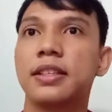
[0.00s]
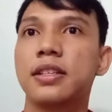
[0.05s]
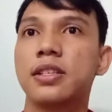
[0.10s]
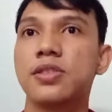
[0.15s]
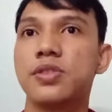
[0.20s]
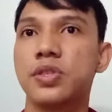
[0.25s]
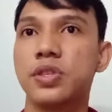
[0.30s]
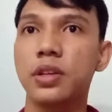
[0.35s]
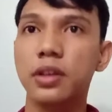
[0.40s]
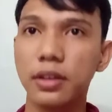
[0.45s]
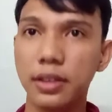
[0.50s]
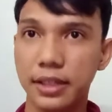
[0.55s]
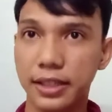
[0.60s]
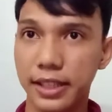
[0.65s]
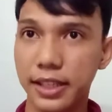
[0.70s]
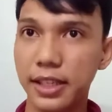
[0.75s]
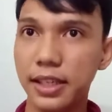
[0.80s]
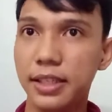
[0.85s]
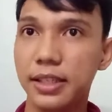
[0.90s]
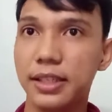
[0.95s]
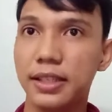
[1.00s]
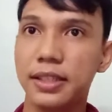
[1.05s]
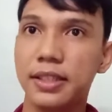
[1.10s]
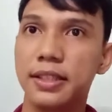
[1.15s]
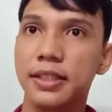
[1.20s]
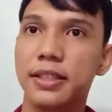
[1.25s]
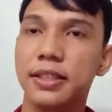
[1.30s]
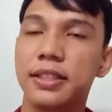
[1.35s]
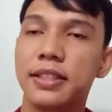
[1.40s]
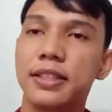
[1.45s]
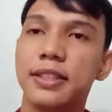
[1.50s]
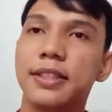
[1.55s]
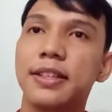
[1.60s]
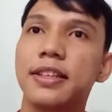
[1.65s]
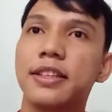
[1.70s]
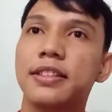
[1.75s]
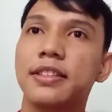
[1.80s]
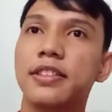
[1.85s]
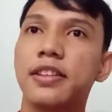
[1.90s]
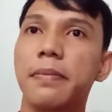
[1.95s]
surely
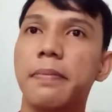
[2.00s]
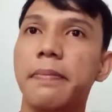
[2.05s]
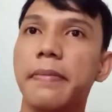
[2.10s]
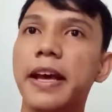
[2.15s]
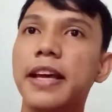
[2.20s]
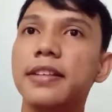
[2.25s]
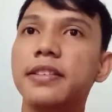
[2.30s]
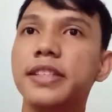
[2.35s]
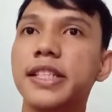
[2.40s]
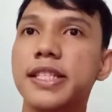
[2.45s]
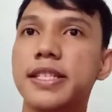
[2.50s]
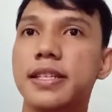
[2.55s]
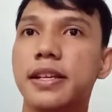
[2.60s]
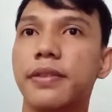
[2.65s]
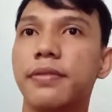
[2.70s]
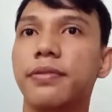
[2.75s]
the main reason